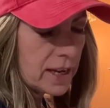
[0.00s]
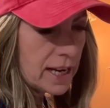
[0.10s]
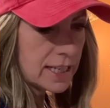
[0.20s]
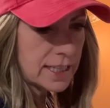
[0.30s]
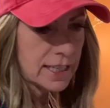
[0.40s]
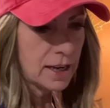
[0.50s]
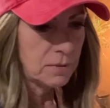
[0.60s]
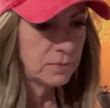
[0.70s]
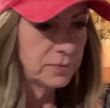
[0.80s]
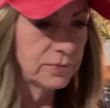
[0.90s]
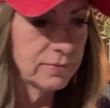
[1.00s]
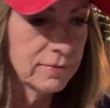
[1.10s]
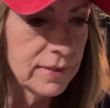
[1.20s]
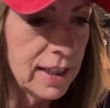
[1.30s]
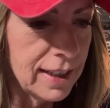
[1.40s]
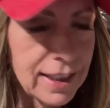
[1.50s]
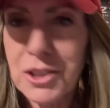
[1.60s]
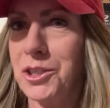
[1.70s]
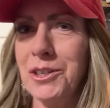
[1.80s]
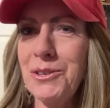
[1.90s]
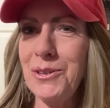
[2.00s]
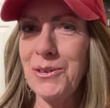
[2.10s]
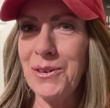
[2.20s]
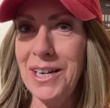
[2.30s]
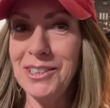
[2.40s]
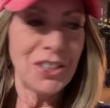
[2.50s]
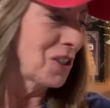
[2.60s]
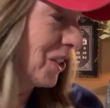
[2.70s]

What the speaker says: And let you hear the crunch